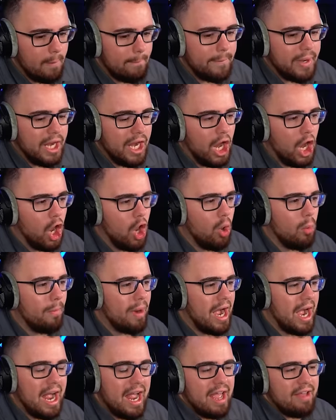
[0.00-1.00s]
But oh
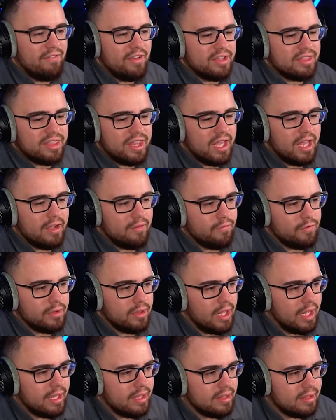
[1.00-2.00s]
my, I have a thing for
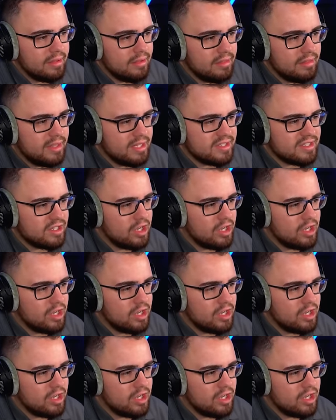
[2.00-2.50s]
like this